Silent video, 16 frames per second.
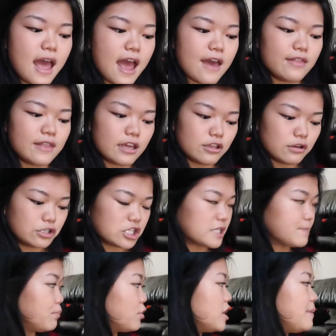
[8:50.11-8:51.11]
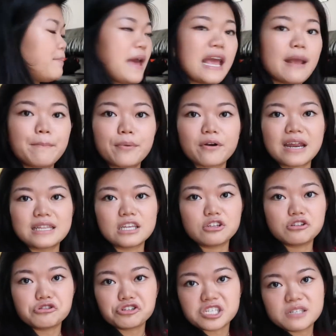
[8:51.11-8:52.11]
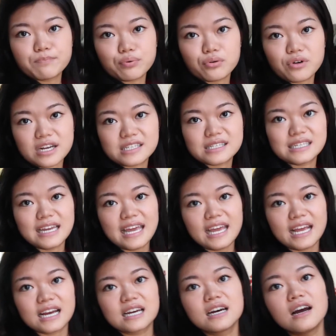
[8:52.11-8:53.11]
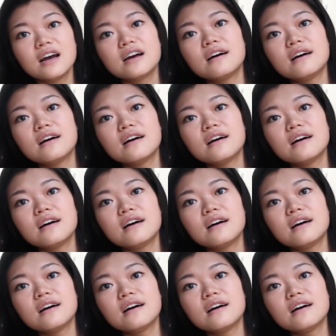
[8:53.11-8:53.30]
and then you just put paper and then you just press the ink.